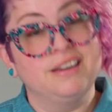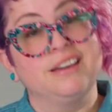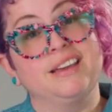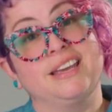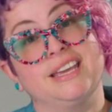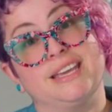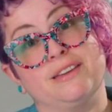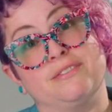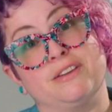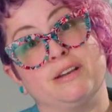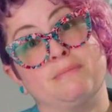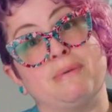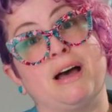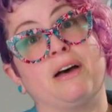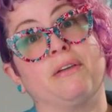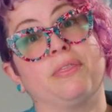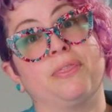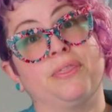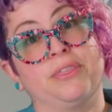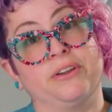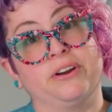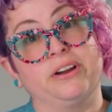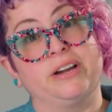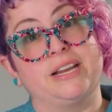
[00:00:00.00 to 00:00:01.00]
Give it
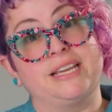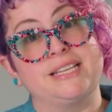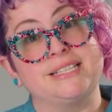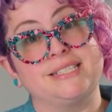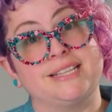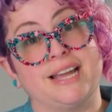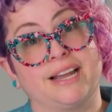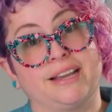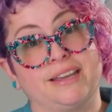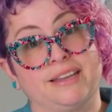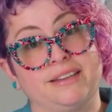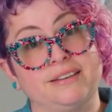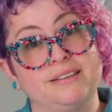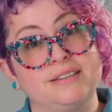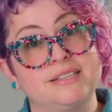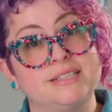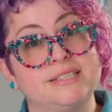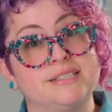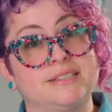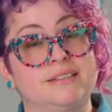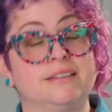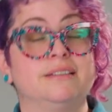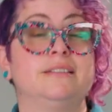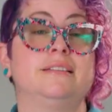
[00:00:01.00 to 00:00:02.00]
about 30
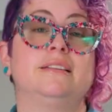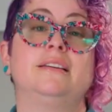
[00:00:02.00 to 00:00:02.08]
seconds,